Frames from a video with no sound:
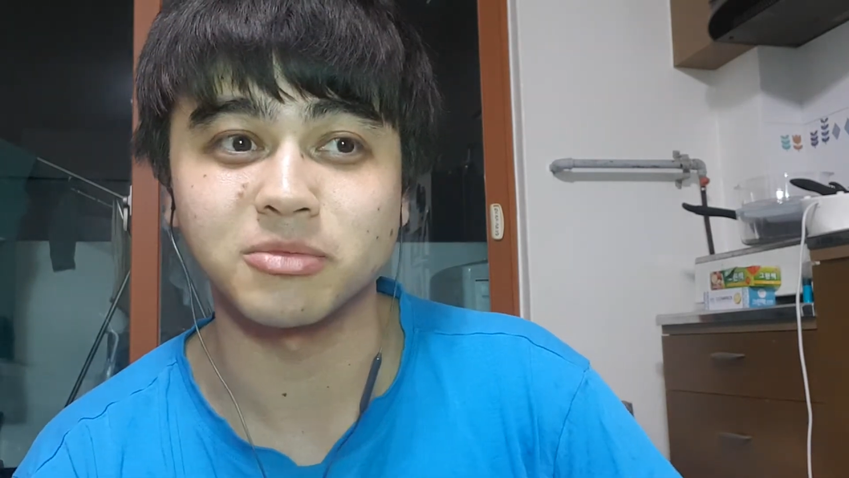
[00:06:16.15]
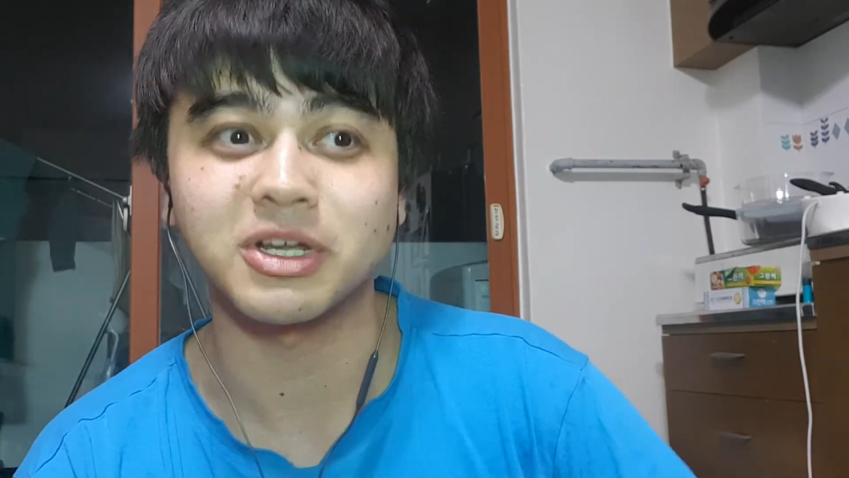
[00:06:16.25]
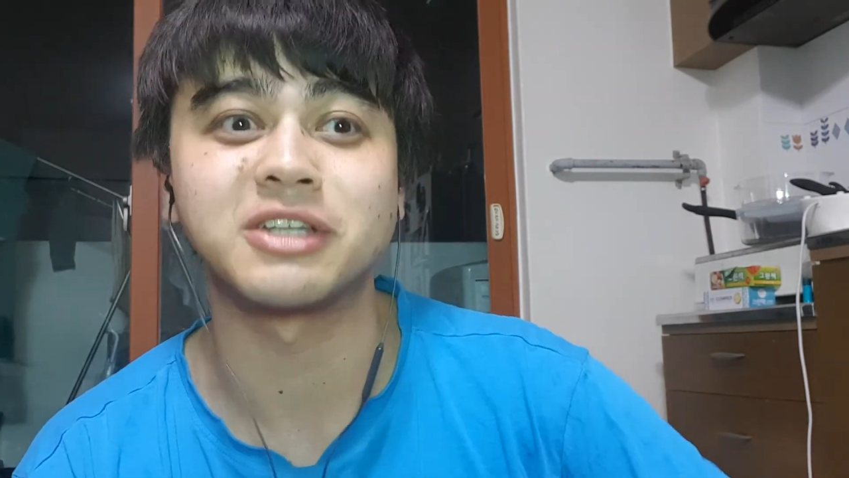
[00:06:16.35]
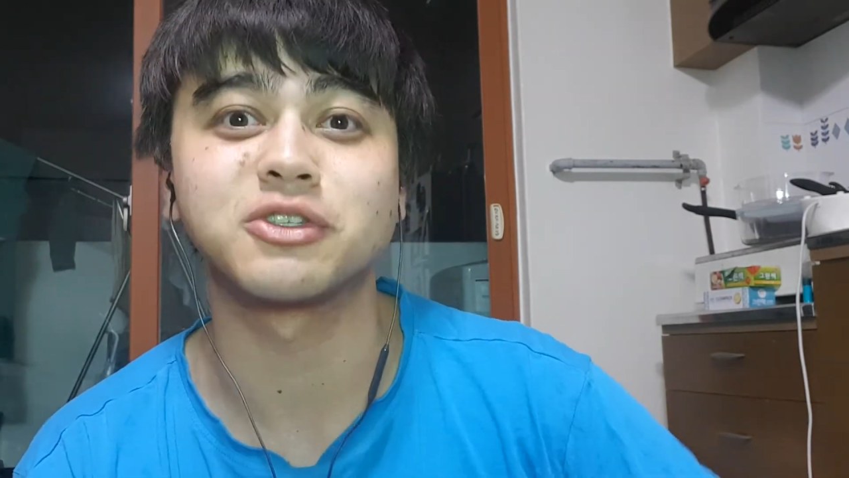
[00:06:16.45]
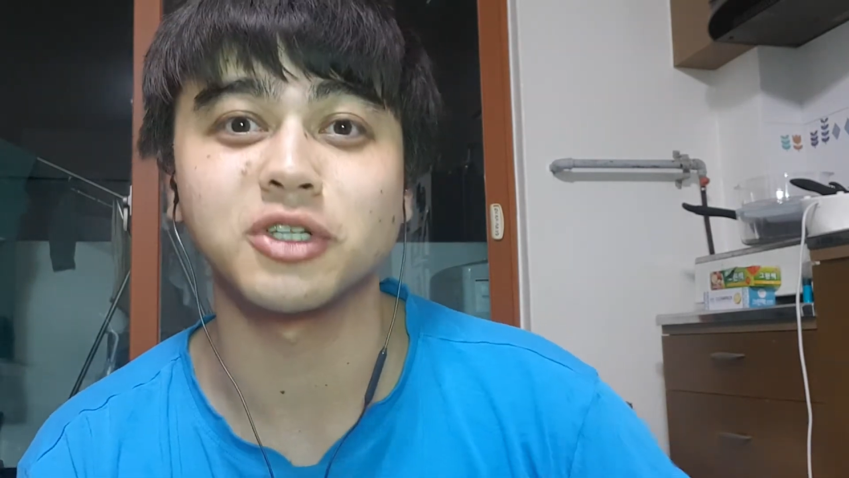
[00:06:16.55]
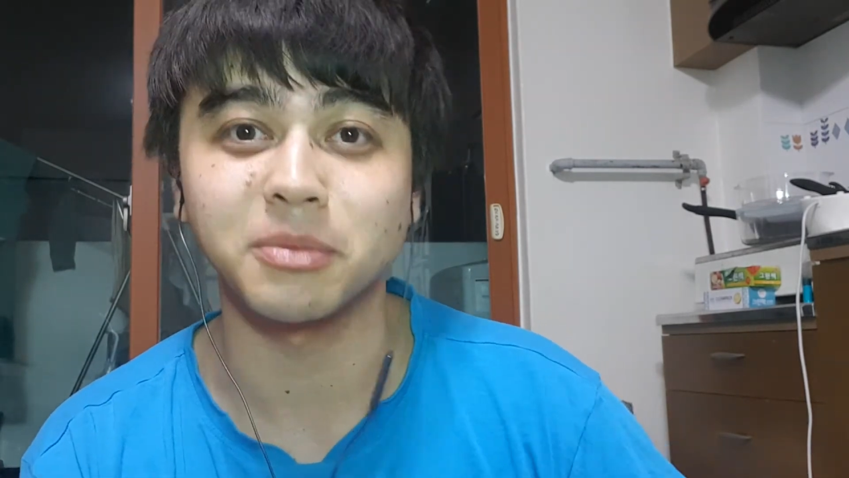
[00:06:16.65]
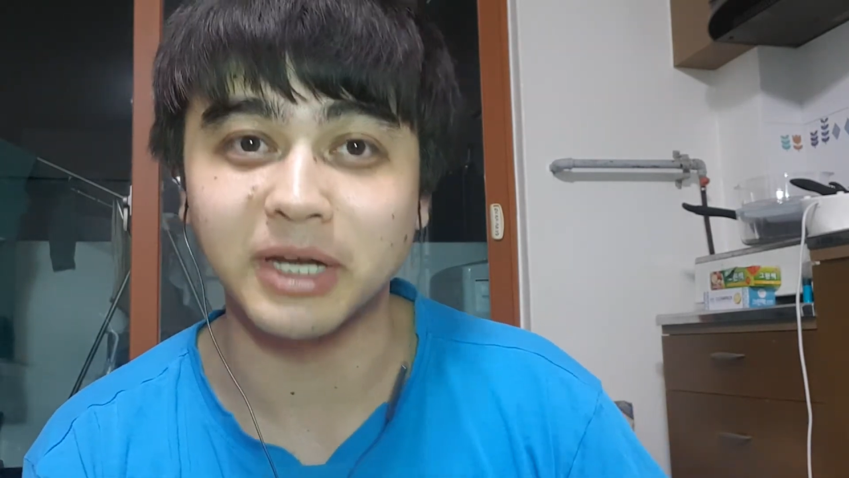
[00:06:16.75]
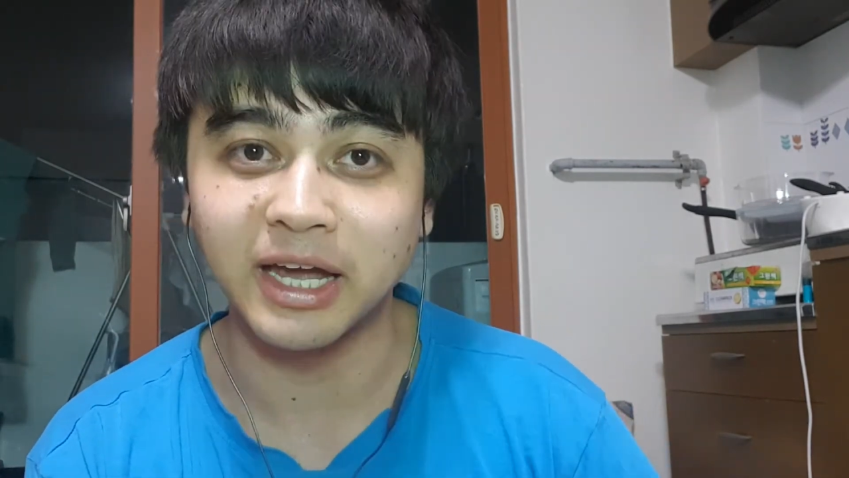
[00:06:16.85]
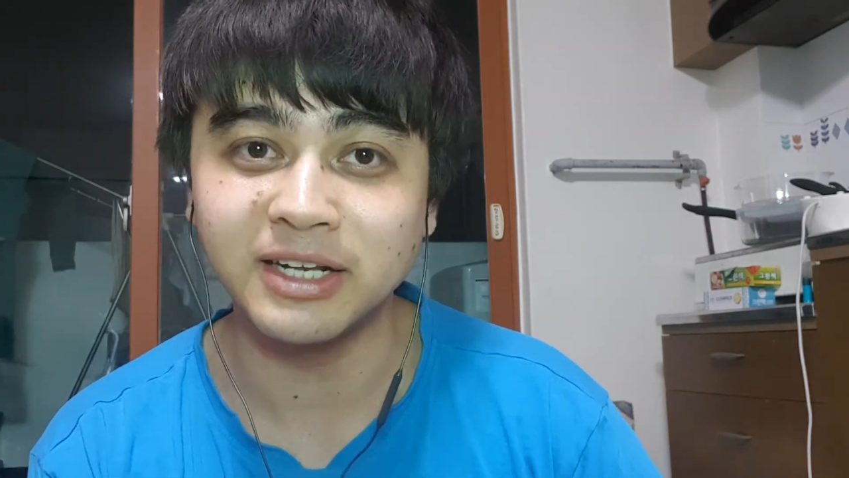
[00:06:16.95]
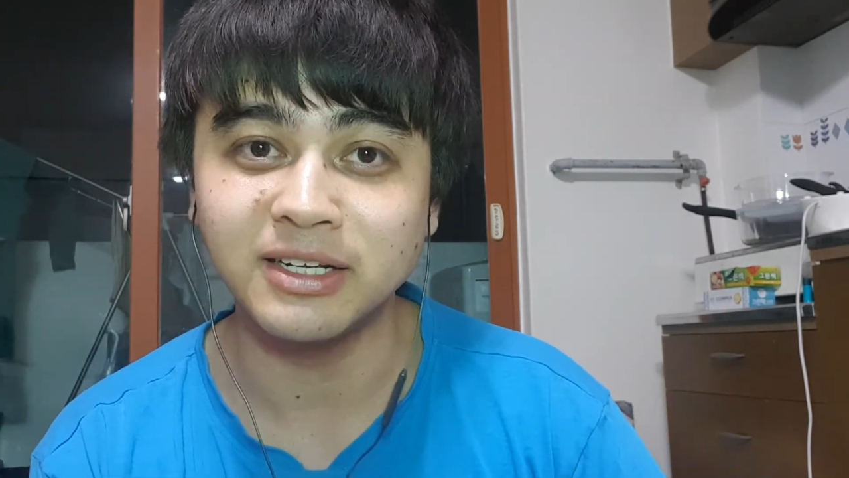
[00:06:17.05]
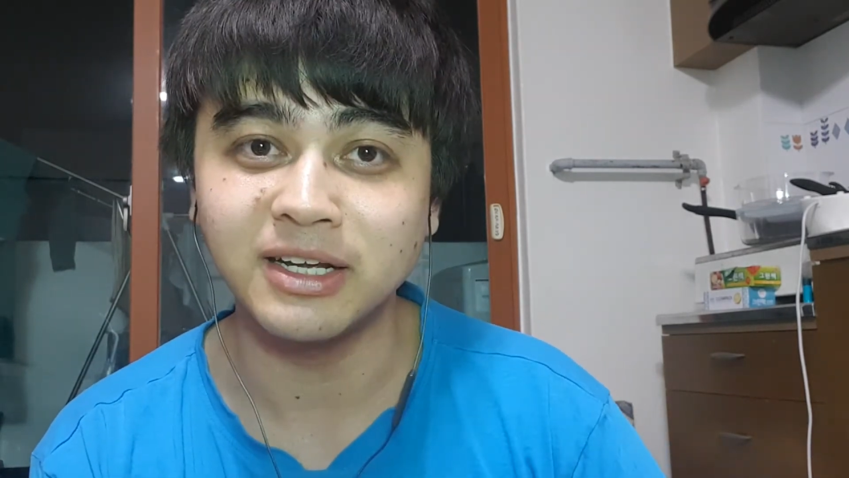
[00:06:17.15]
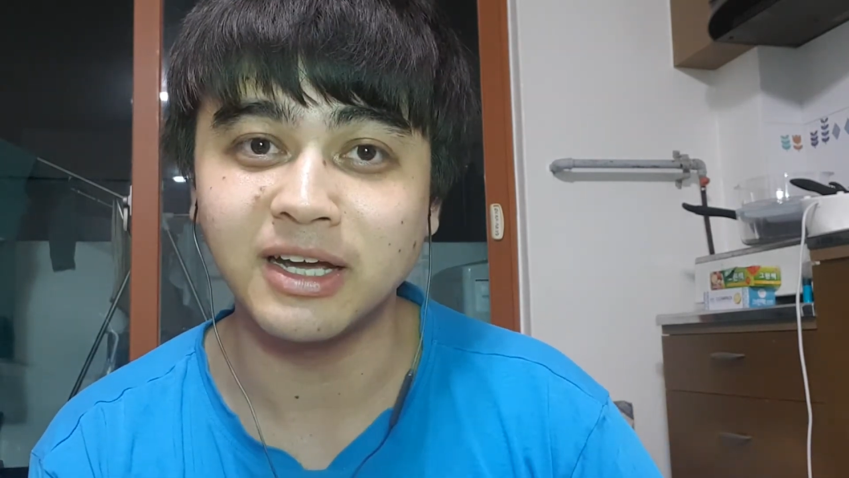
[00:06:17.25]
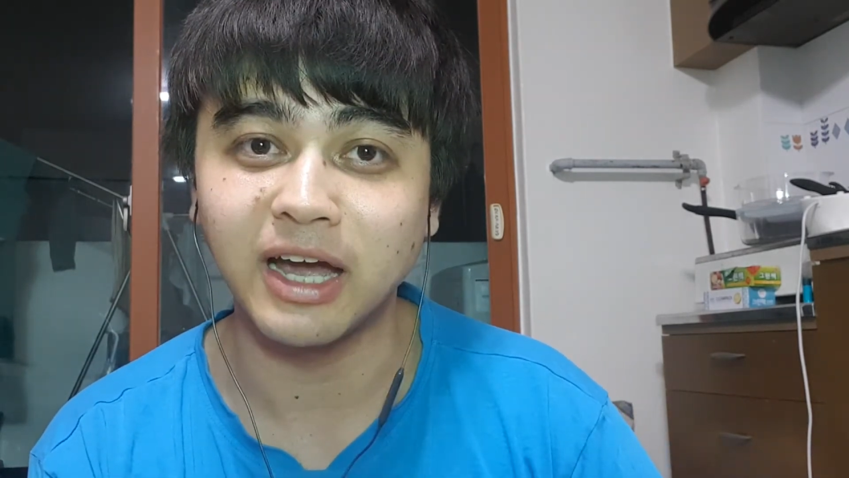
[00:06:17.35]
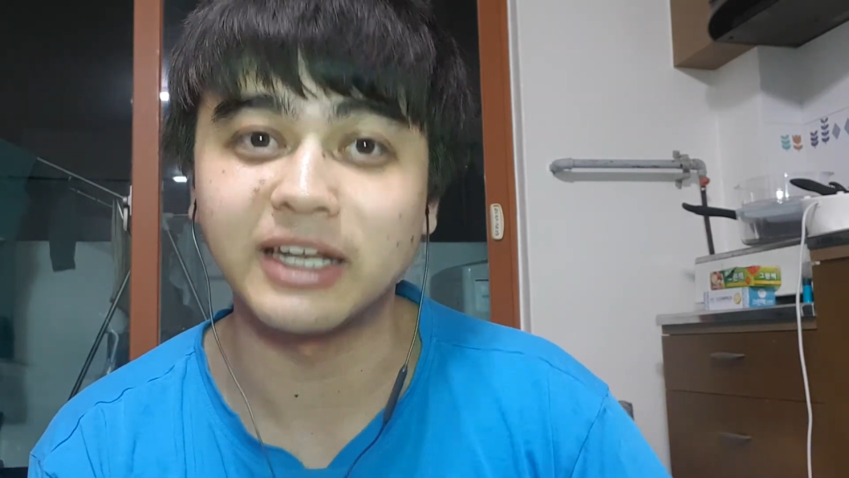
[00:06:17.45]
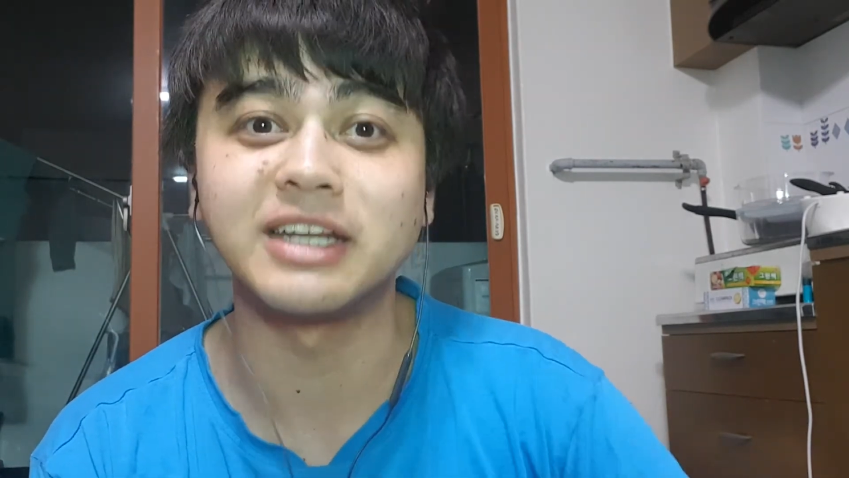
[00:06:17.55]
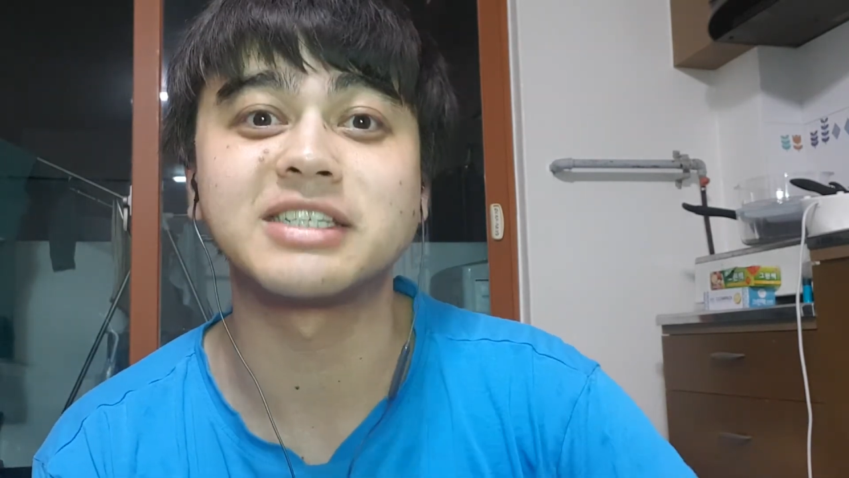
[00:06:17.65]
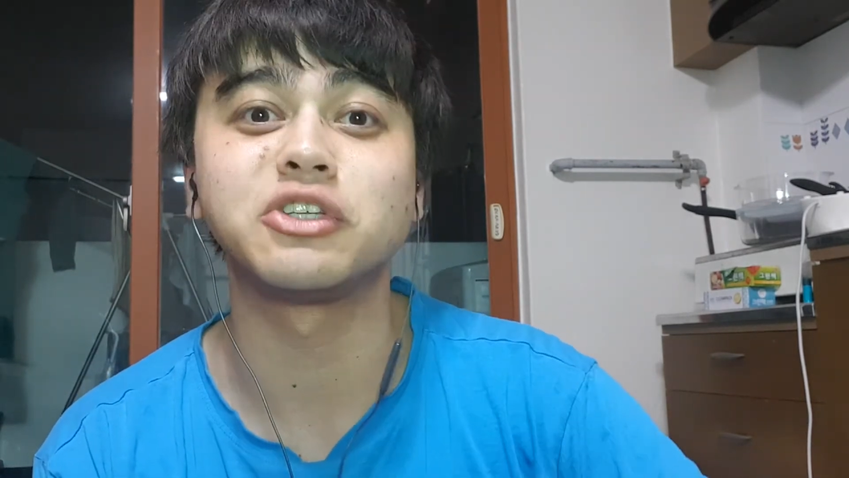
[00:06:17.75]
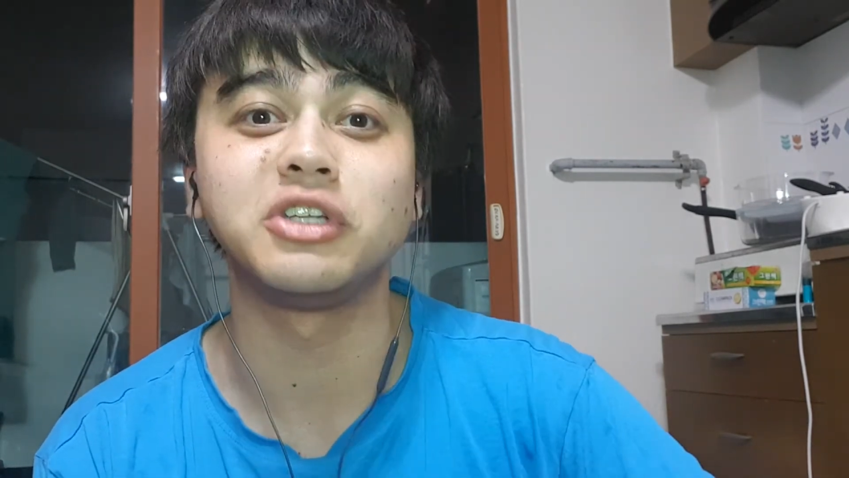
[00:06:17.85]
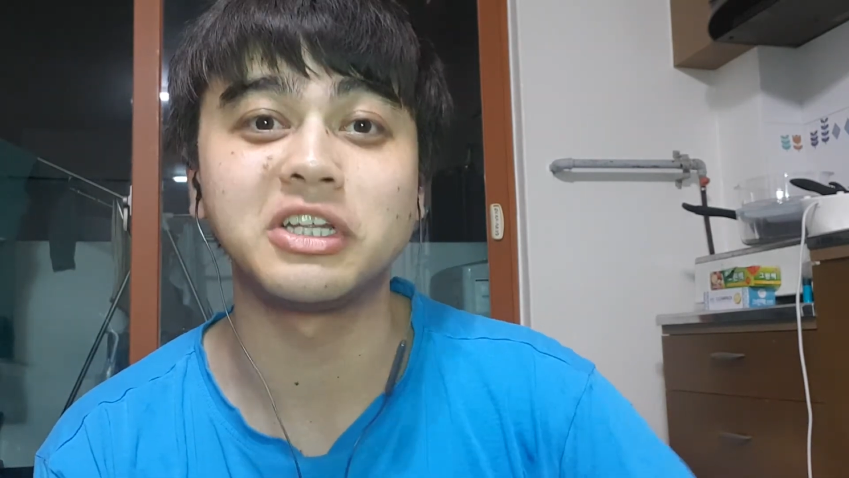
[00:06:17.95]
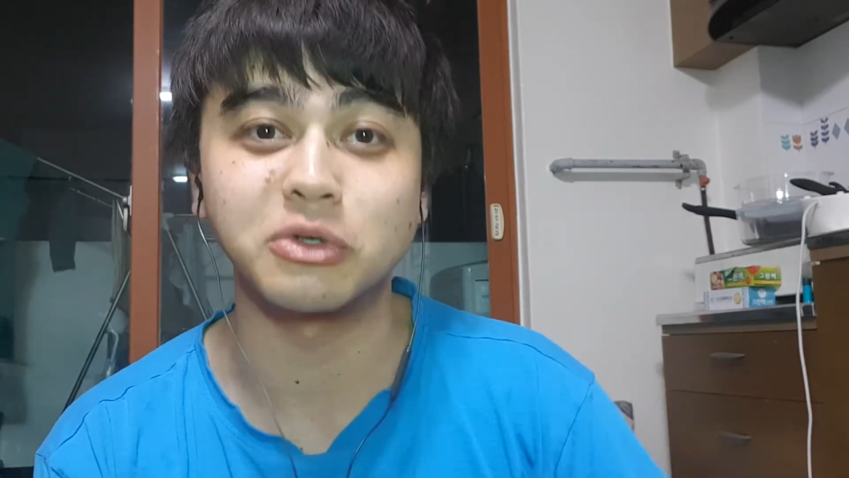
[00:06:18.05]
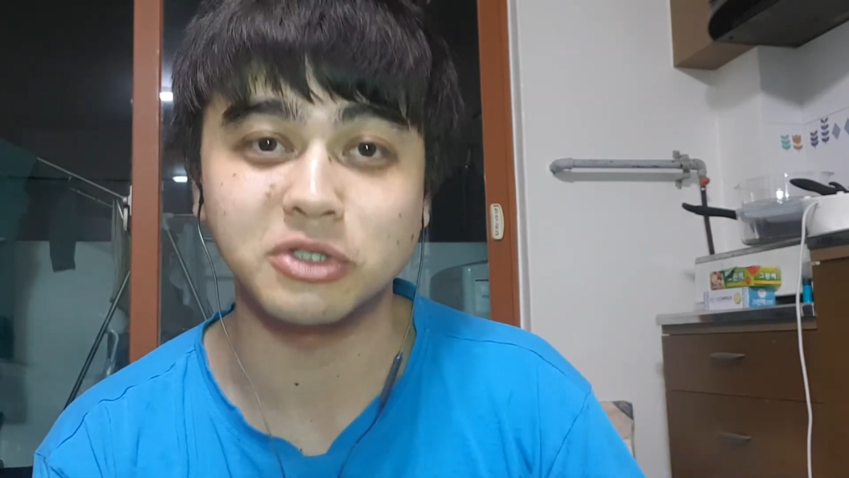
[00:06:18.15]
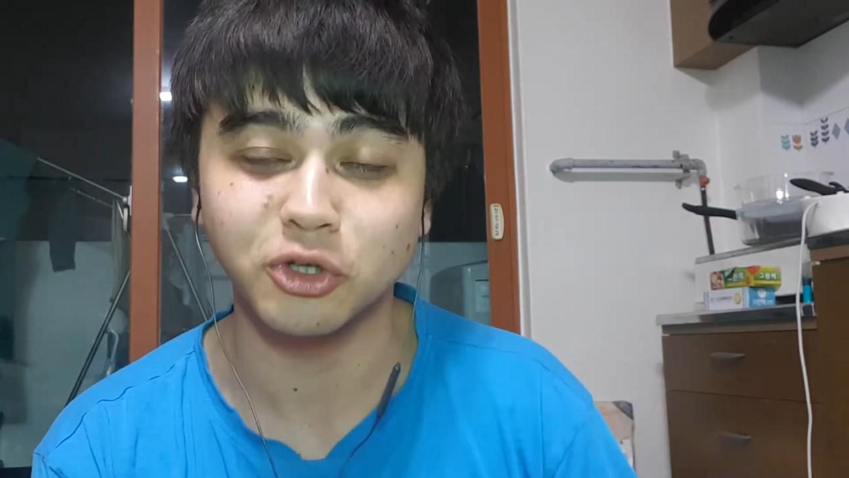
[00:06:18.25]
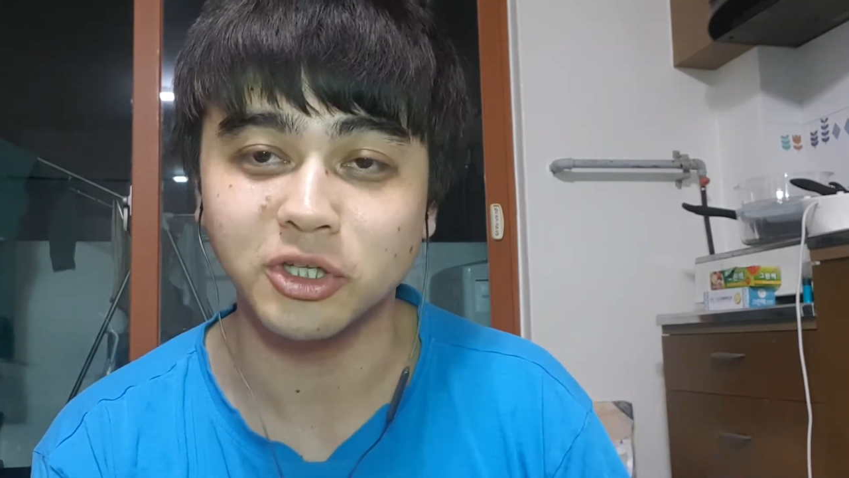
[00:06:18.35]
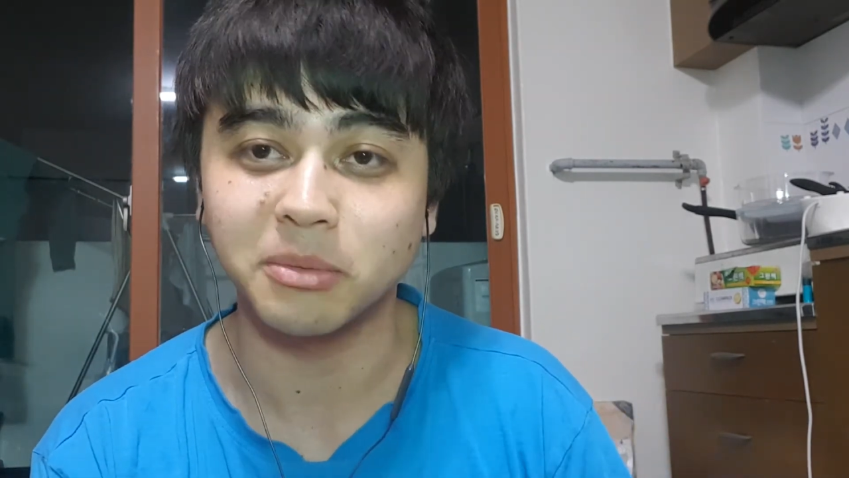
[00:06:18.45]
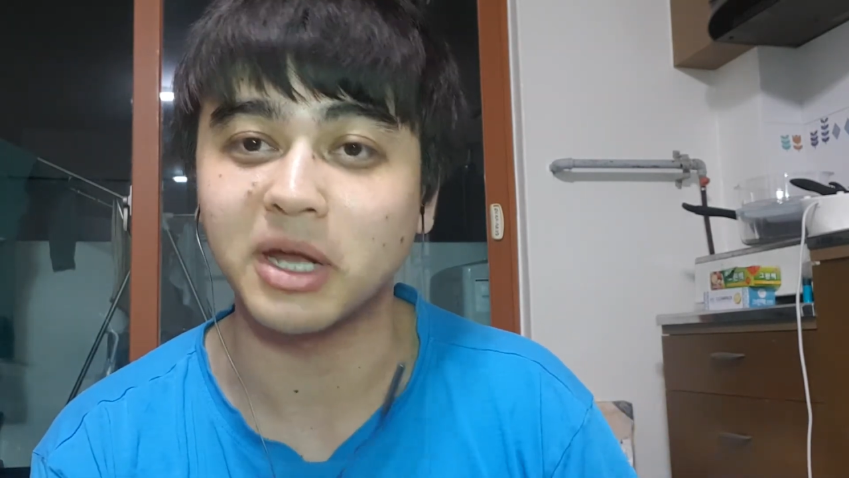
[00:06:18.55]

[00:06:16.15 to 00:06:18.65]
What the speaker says: So I installed them again, and then it said you need to install them,